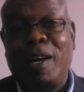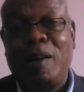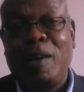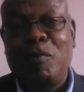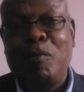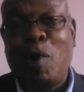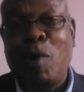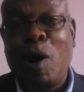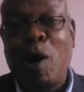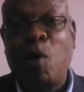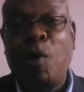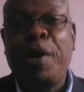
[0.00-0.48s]

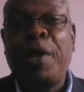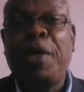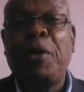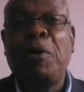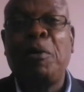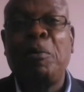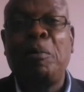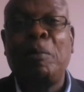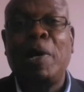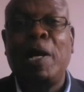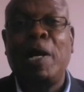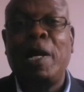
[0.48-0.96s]
for our own
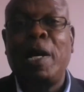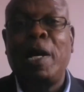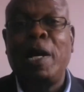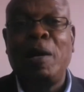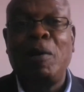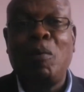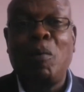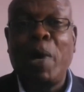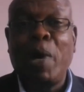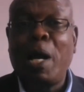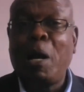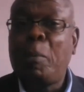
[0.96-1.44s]

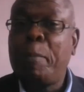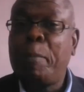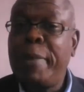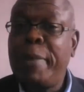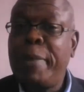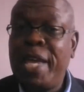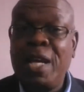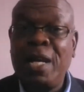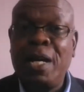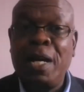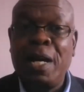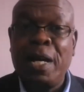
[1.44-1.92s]
human
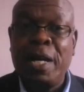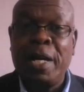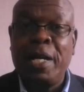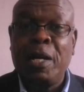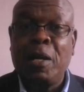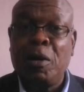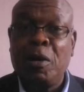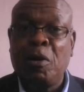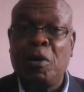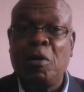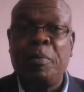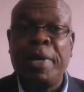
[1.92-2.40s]
well-being and
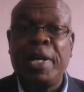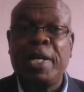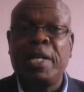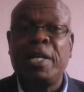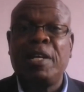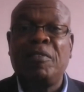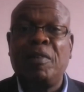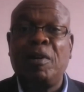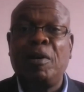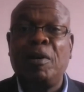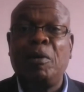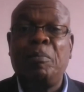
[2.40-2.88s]
economic
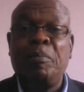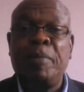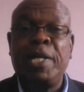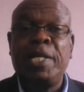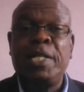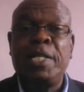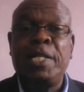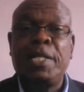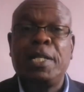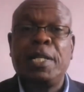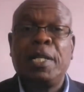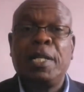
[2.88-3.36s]

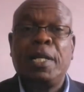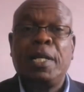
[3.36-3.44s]
development.